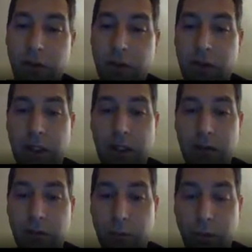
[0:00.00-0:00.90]
that
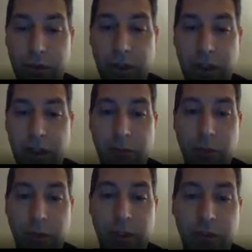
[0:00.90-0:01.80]
we're taking them
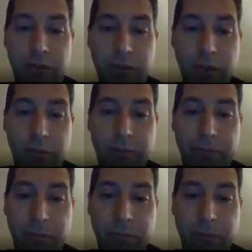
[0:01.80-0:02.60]
away from